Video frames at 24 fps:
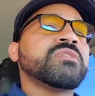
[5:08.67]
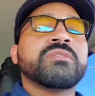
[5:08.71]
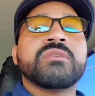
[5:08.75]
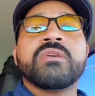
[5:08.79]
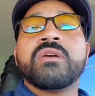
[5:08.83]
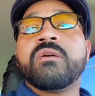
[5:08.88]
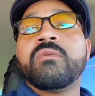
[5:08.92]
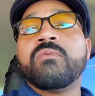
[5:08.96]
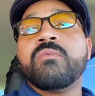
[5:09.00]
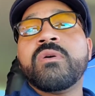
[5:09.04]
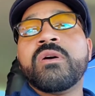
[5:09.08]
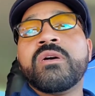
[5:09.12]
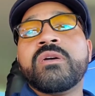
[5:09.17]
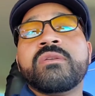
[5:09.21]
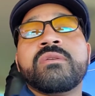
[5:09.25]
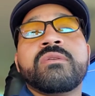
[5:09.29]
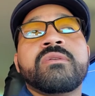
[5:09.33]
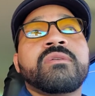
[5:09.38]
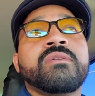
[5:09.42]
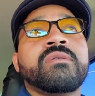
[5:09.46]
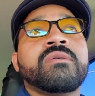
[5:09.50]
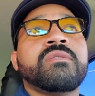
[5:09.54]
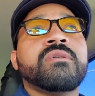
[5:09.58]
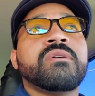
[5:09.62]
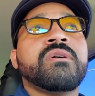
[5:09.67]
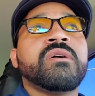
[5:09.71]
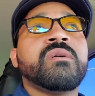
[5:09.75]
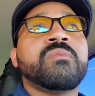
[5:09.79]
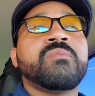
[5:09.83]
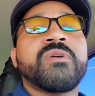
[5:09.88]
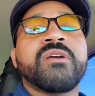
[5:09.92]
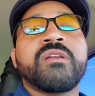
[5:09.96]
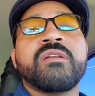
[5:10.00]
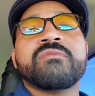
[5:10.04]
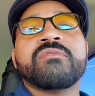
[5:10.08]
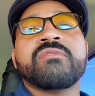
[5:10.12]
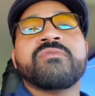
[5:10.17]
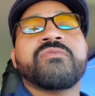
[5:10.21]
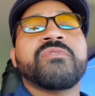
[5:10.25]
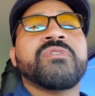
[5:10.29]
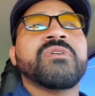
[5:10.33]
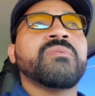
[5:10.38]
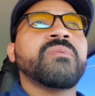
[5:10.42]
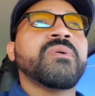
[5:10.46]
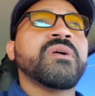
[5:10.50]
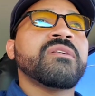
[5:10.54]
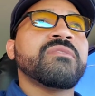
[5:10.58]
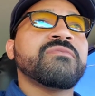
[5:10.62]
Just got one um, right off the
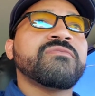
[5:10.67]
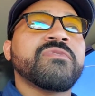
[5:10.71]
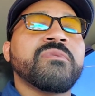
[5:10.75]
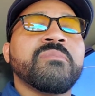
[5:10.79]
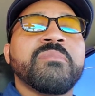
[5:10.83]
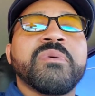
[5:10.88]
freeway